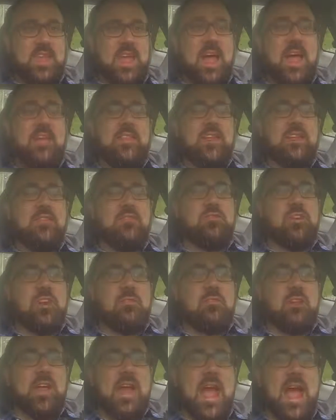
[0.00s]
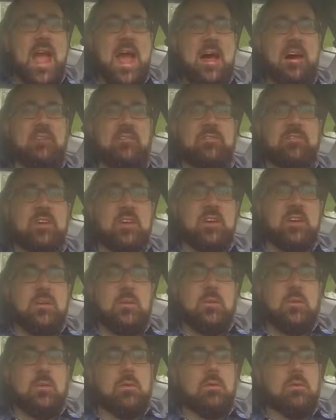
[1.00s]
then you generally have
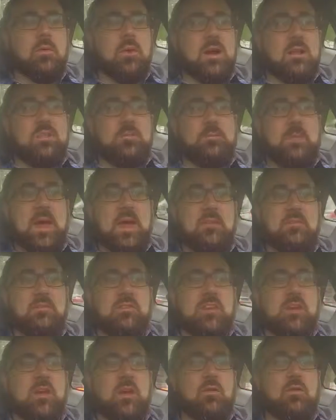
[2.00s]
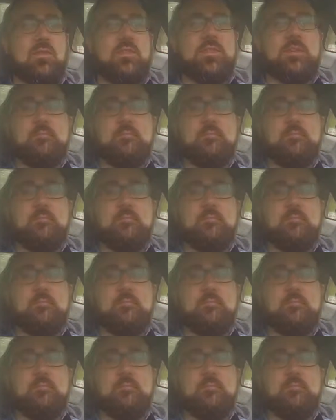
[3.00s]
what's been, you know, the